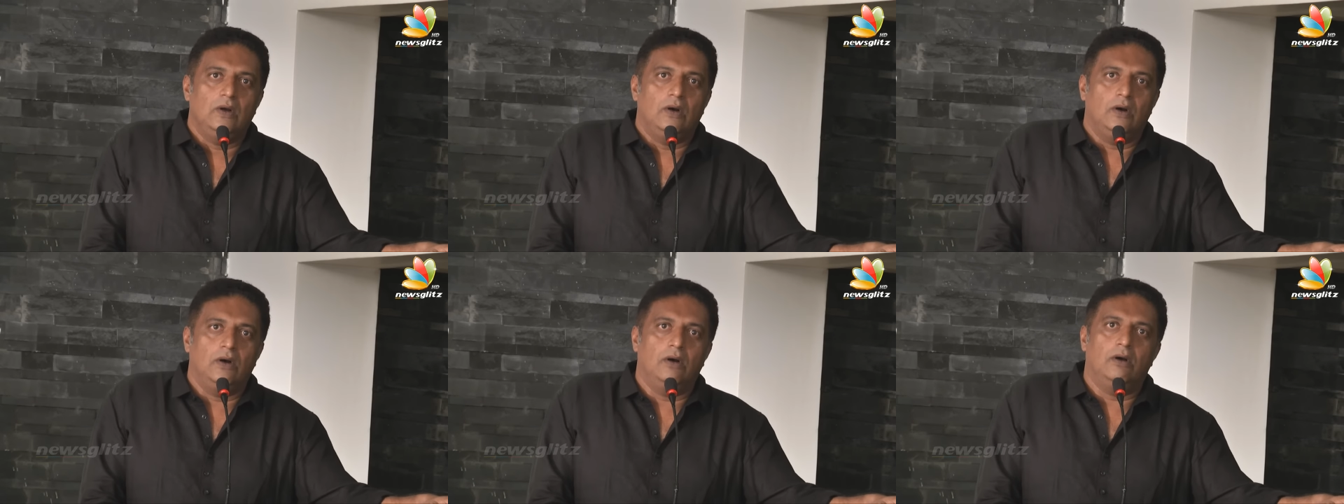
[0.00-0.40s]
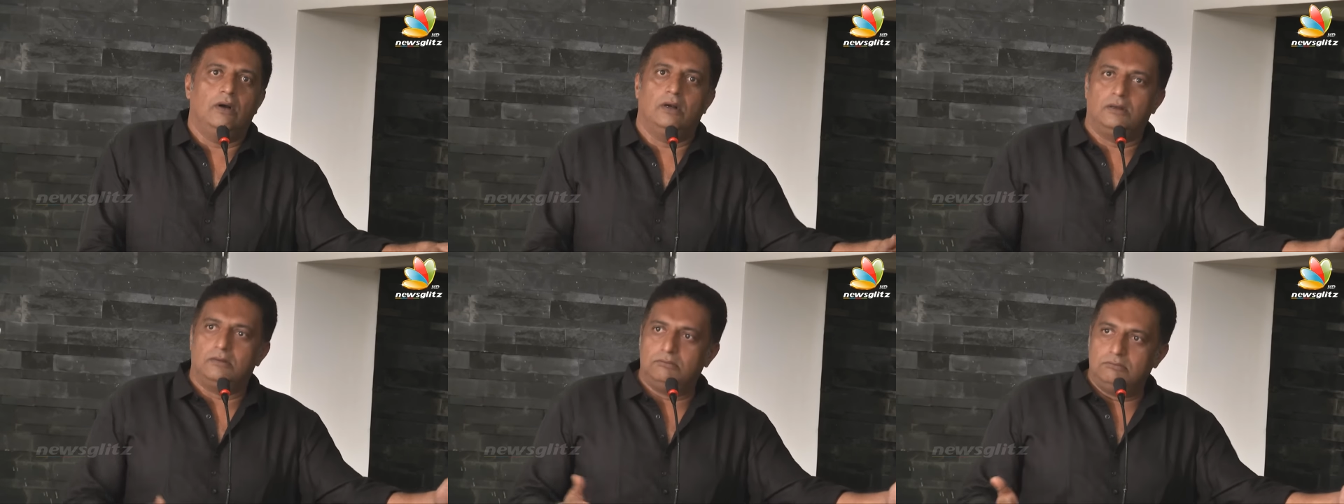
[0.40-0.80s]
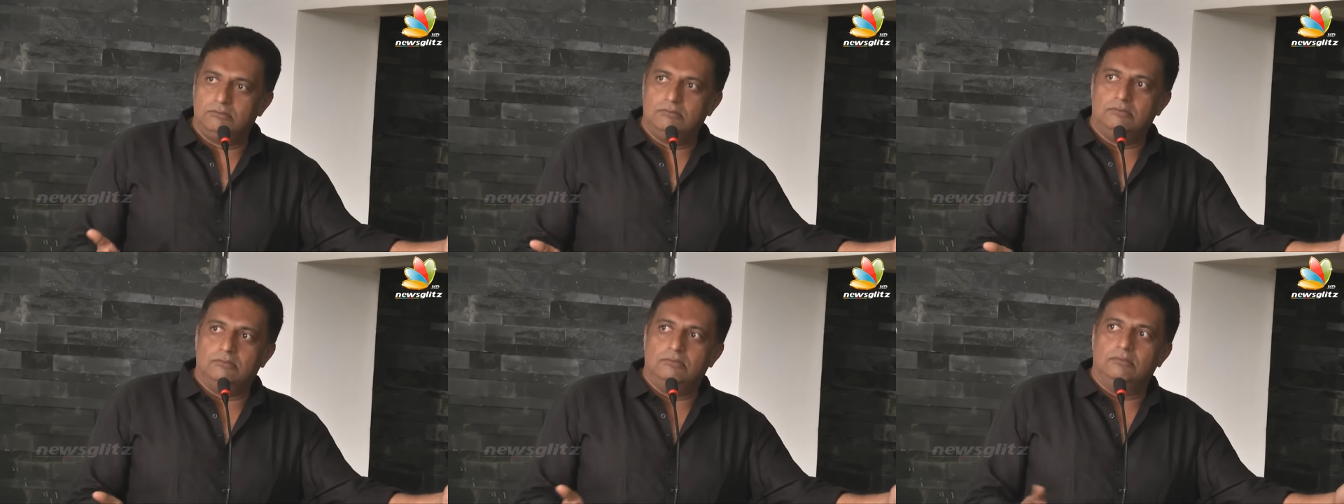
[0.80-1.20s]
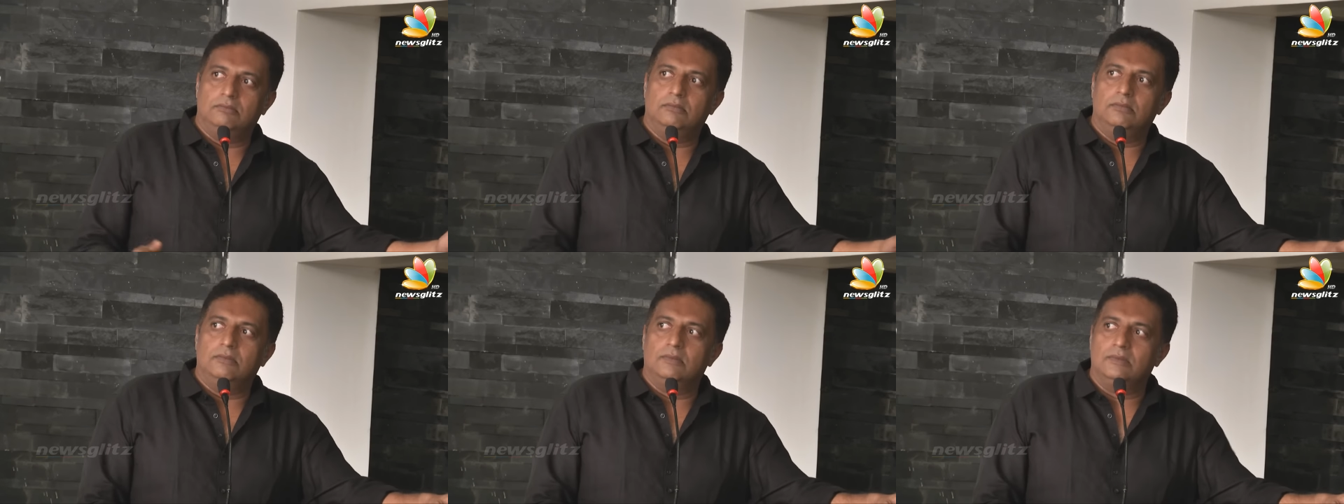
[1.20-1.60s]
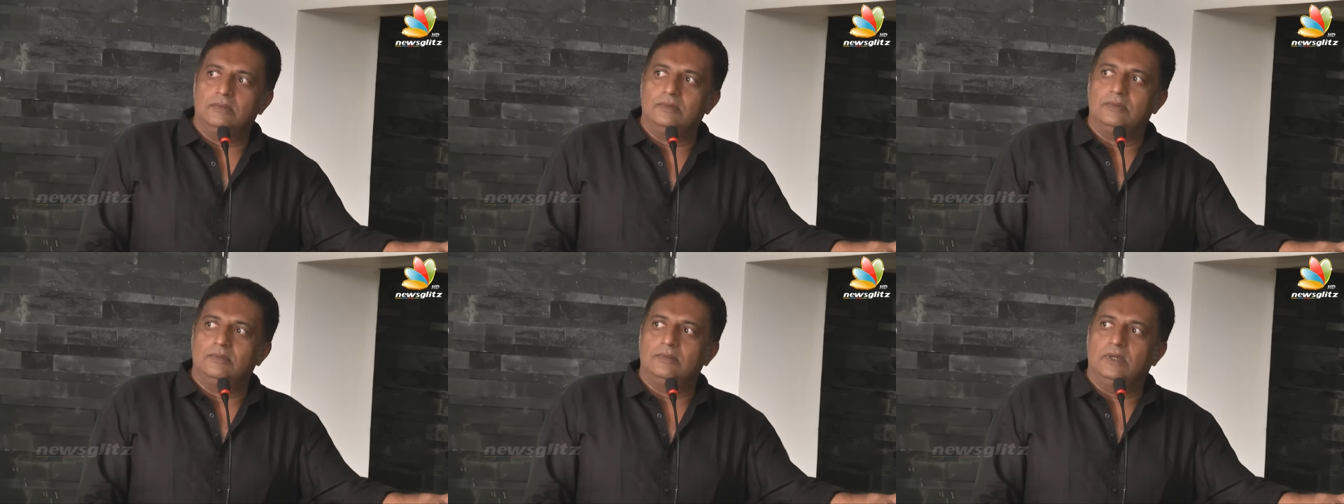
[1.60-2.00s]
or
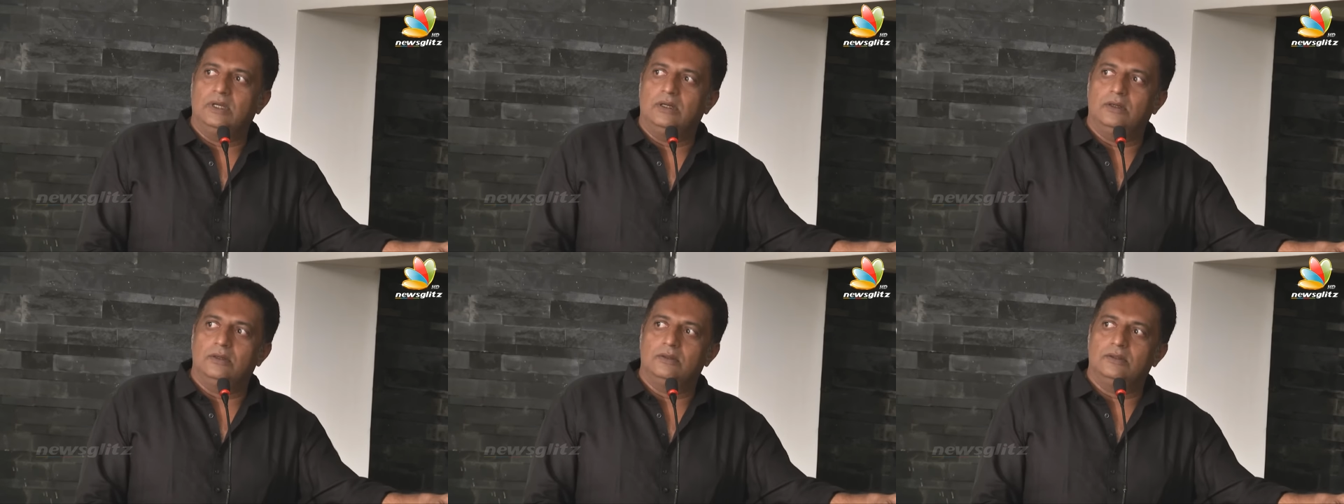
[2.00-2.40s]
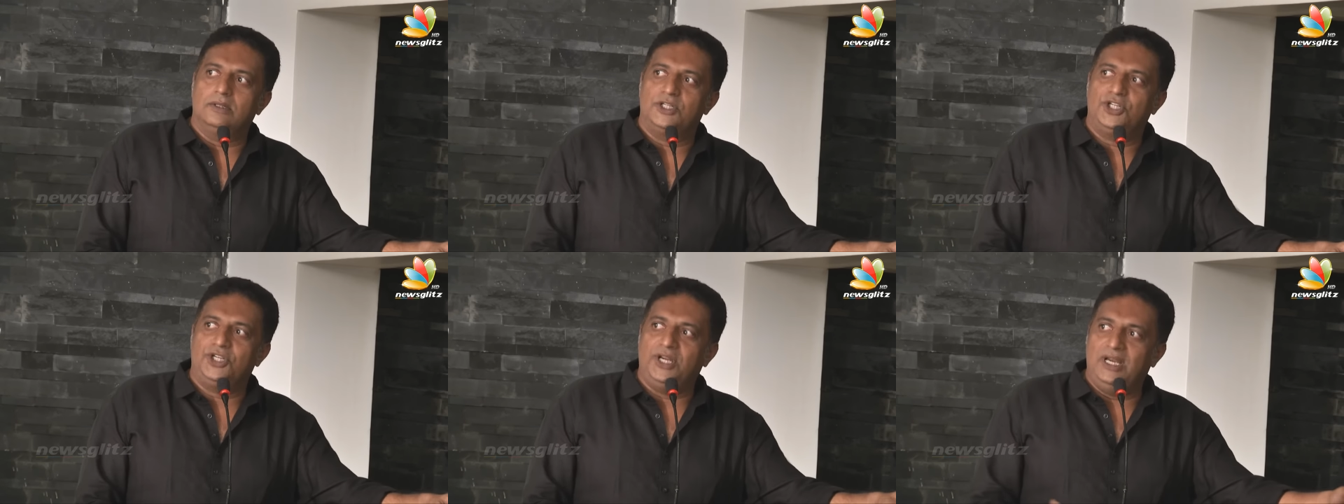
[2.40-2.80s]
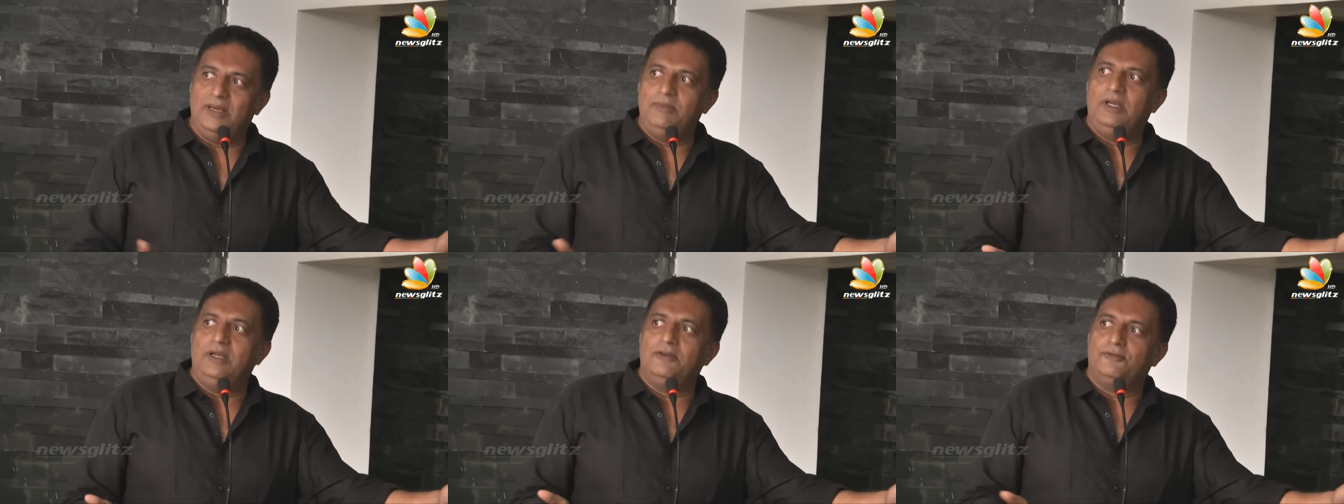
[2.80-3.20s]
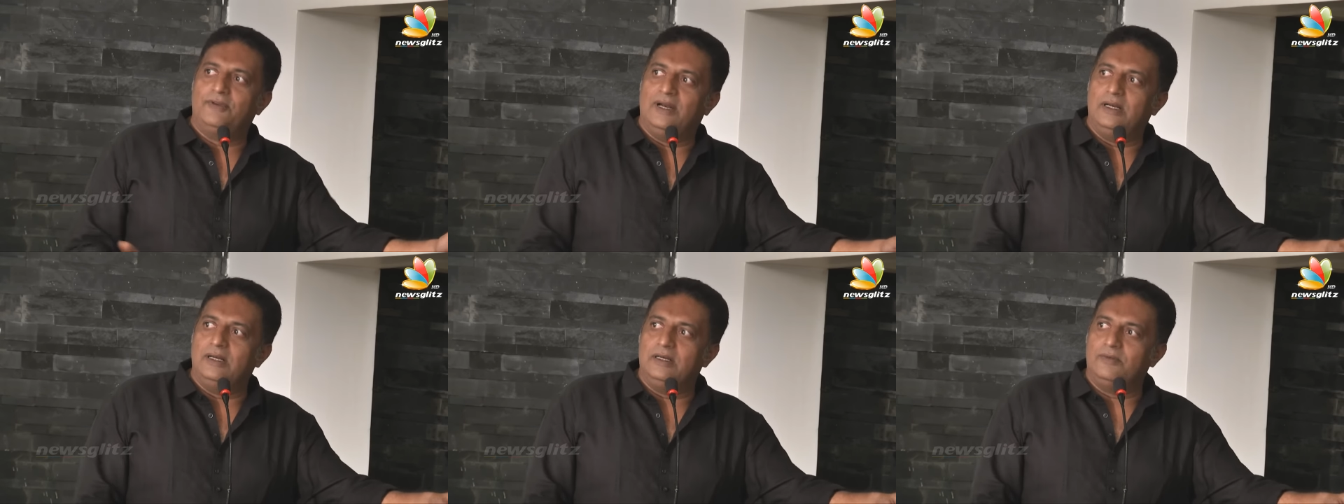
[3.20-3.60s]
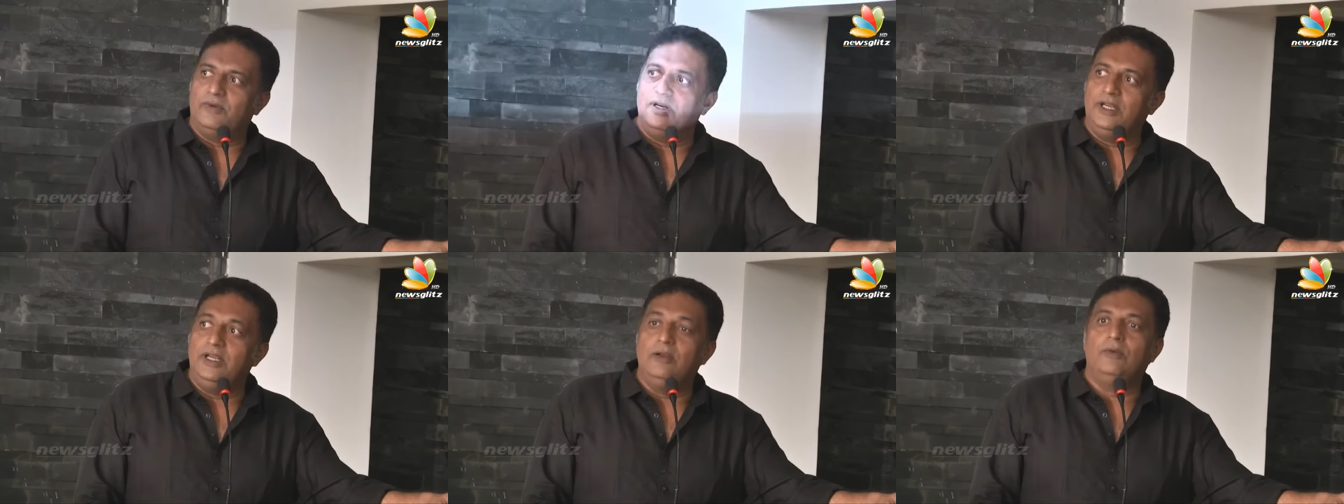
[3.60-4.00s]
you know, the shame he felt
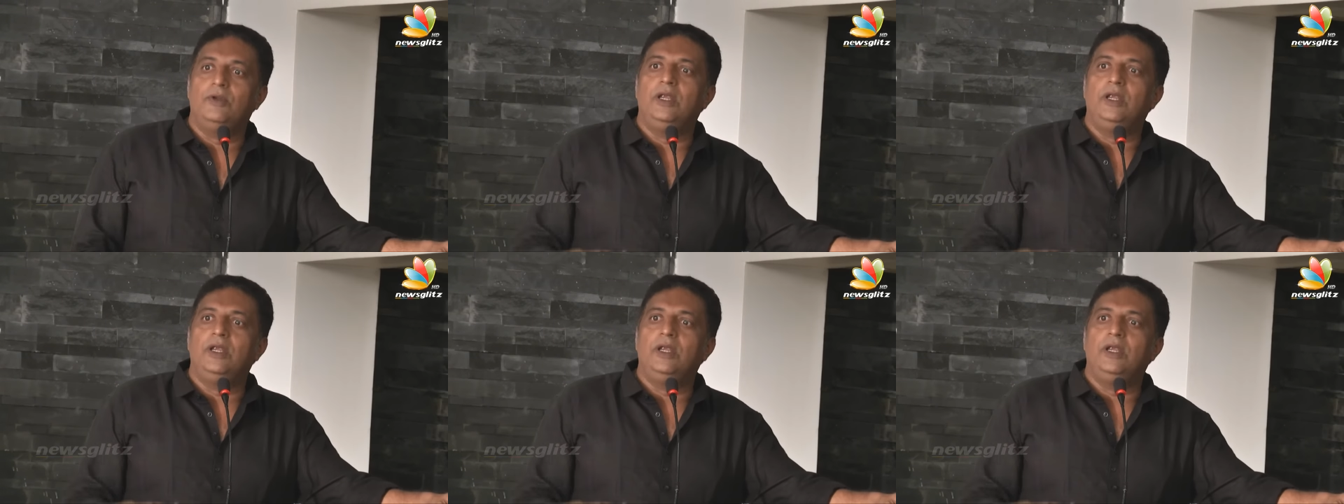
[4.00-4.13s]
when he,